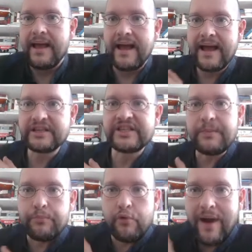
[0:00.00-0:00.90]
And
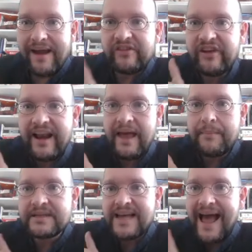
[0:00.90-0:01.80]
she praised
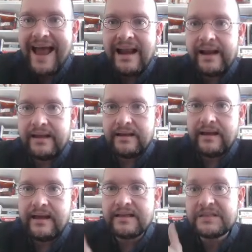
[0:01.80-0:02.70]
Clement Attlee
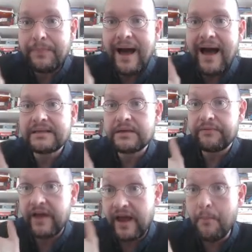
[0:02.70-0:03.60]
in spite
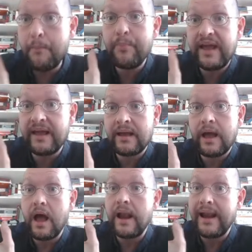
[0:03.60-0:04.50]
of him
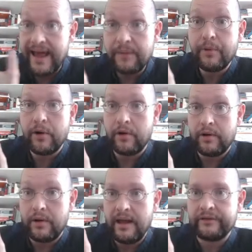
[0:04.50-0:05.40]
being a Labour
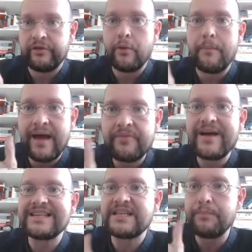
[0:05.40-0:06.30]
and the man
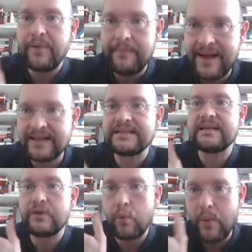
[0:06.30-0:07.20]
that
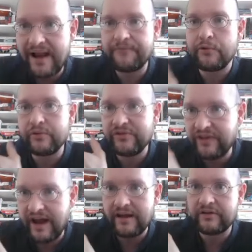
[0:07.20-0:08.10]
implemented the welfare
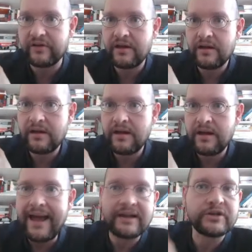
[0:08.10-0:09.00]
state
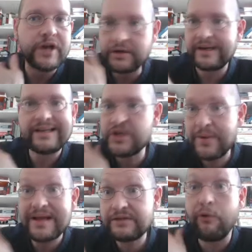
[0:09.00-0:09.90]
and totally
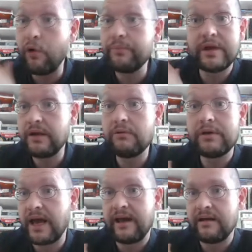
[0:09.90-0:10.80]
transformed the
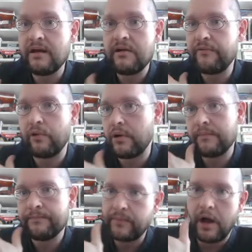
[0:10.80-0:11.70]
UK
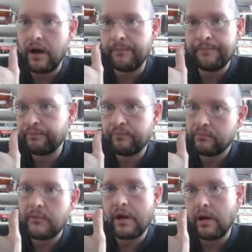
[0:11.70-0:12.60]
for
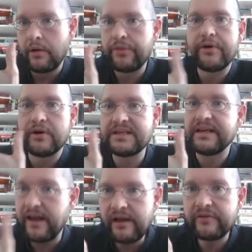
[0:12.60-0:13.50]
30
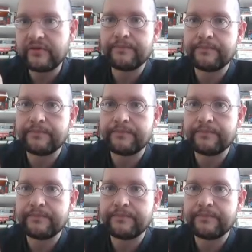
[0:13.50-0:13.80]
years.